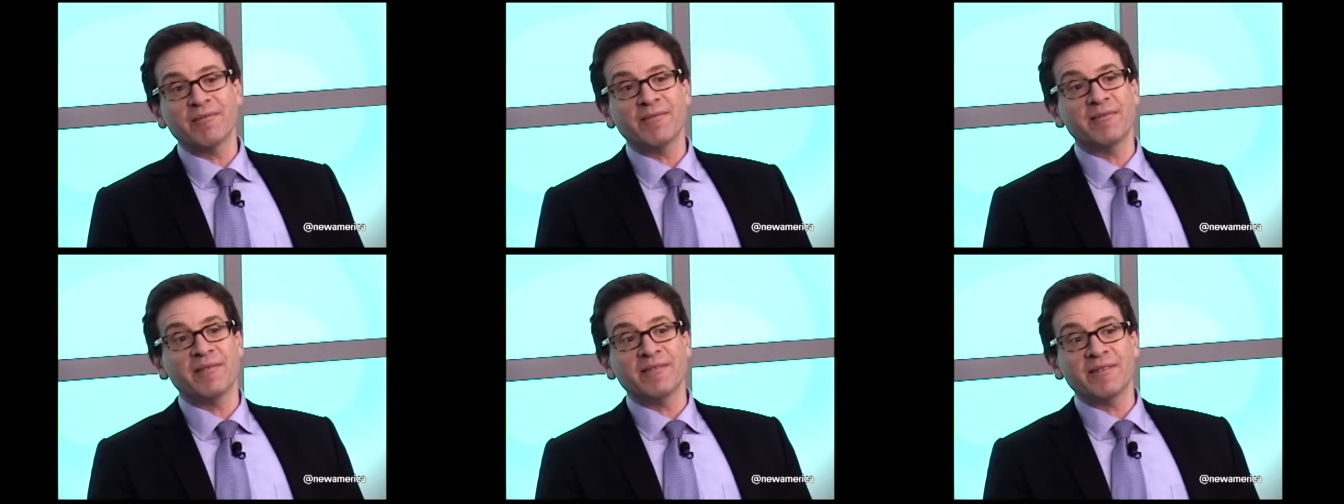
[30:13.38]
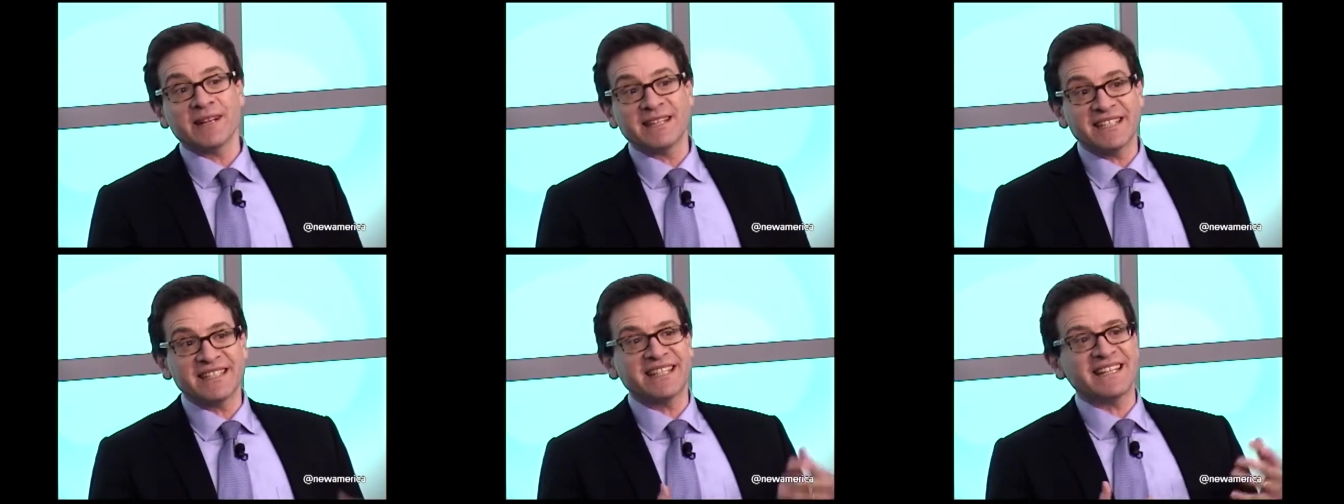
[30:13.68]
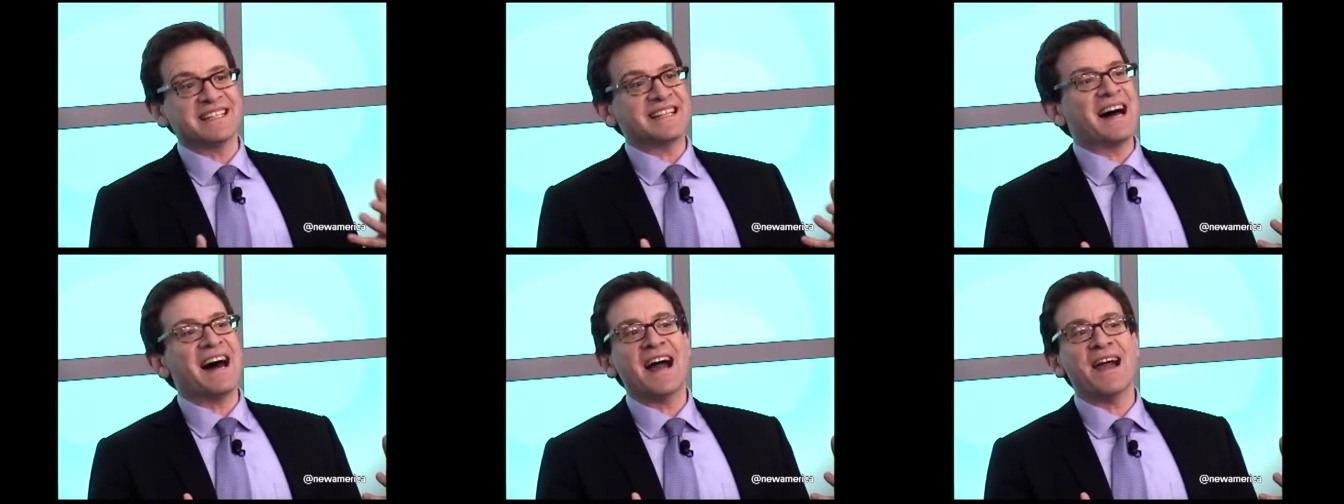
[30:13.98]
which at the
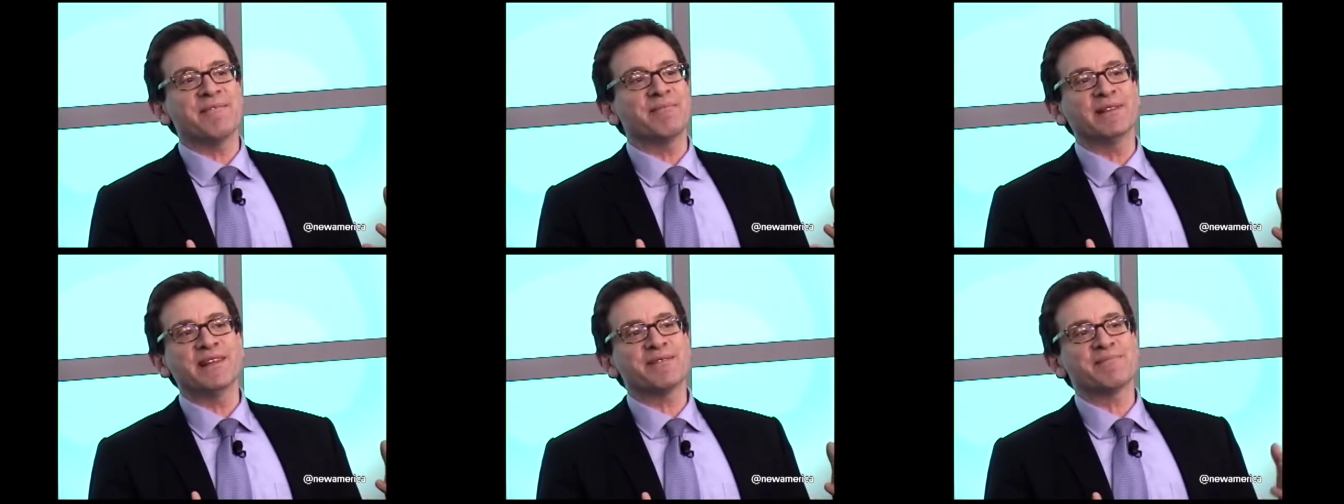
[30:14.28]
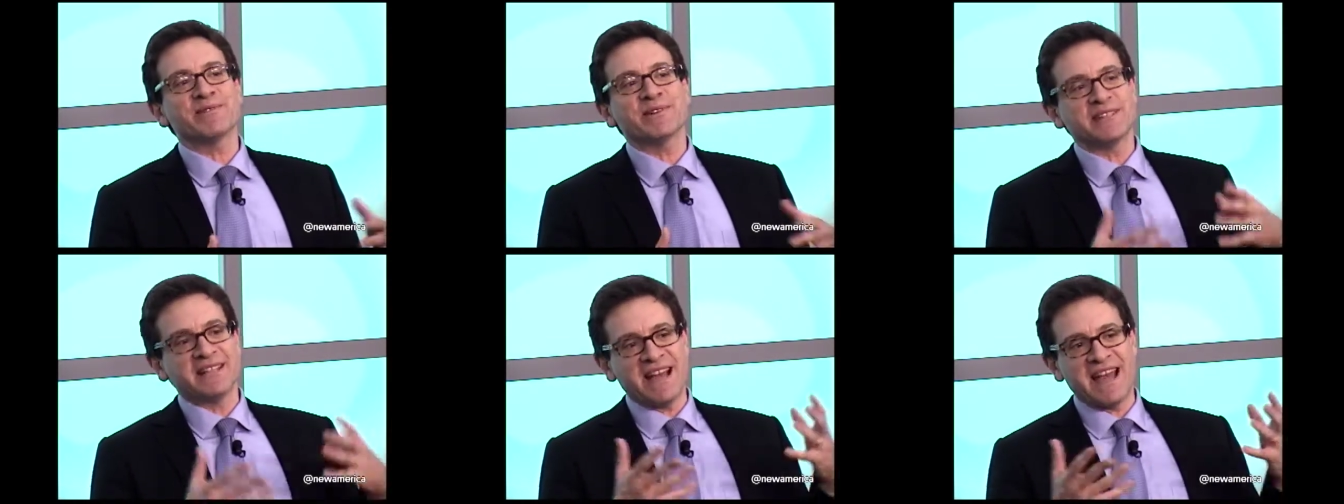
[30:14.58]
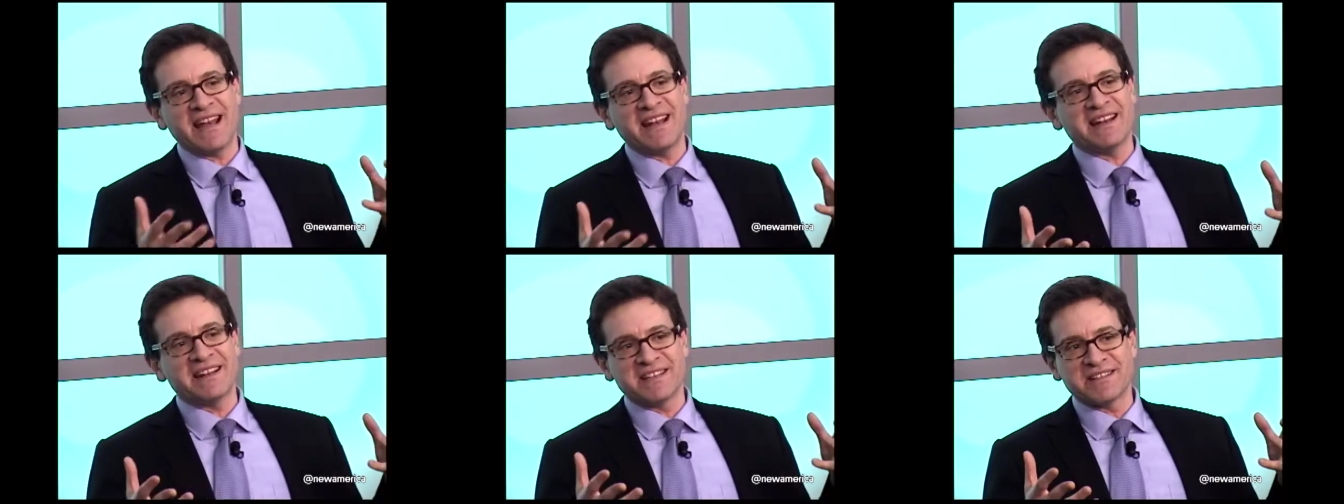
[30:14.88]
time liberals
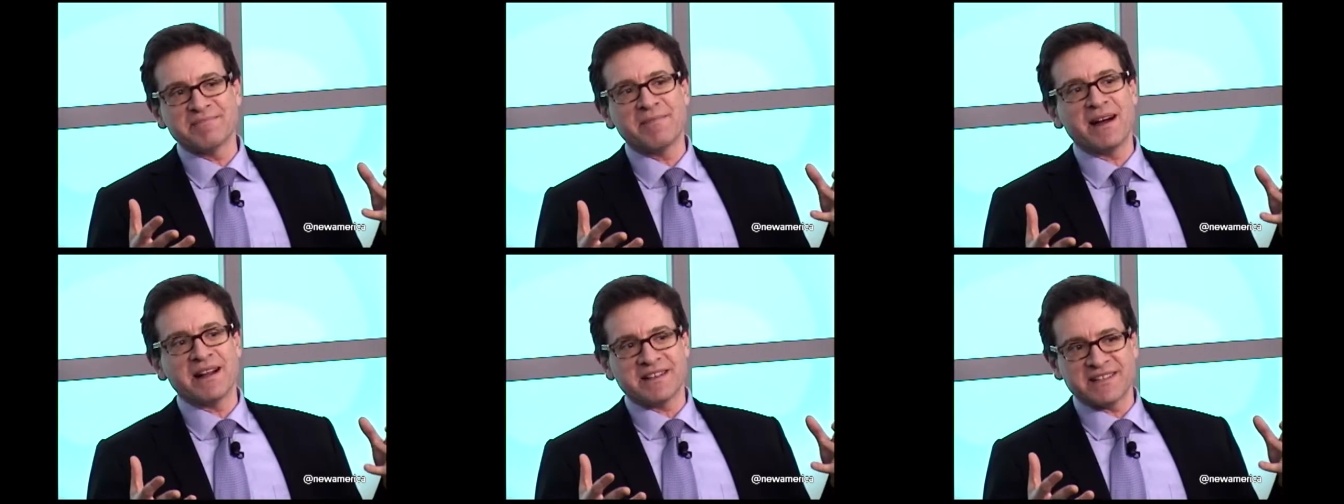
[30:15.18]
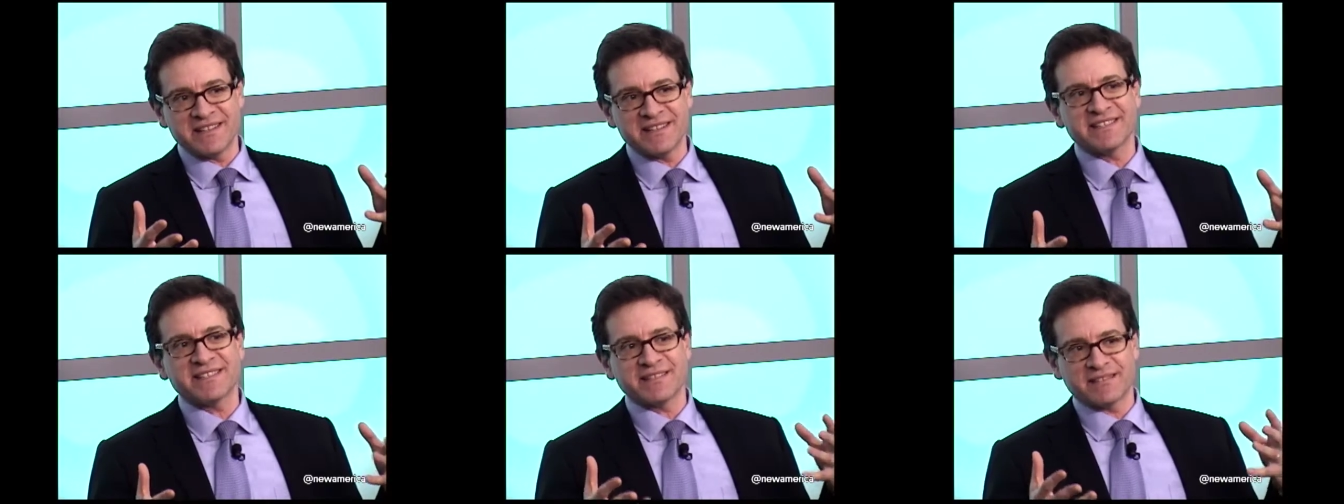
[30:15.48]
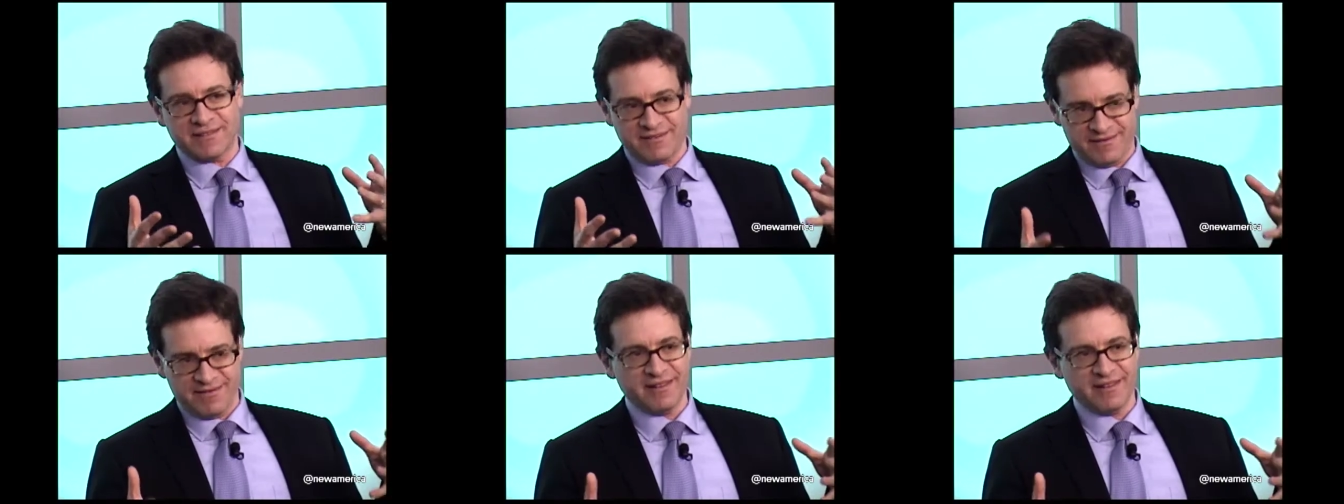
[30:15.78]
hated as much as